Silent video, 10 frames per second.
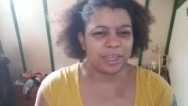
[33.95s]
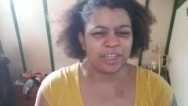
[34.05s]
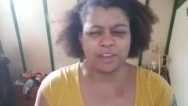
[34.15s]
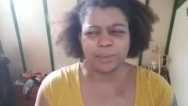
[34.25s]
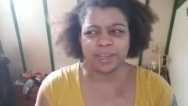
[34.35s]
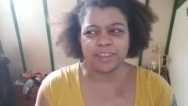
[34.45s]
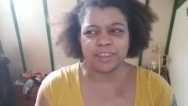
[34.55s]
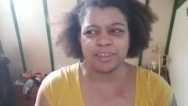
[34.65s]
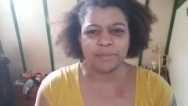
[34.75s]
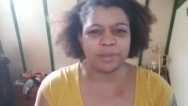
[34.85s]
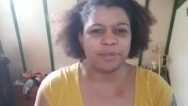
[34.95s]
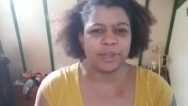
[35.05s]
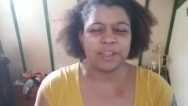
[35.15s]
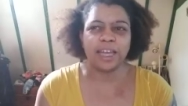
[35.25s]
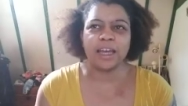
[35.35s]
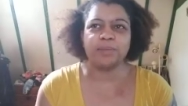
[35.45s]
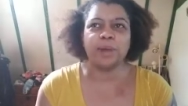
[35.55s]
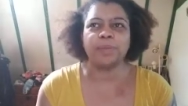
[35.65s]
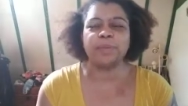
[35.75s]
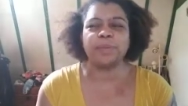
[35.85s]
I could go back and look. But, well, yeah, I
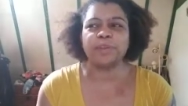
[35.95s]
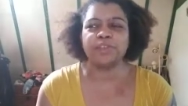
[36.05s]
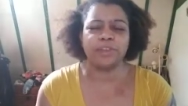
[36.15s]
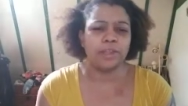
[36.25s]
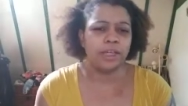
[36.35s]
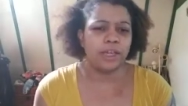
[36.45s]
probably should.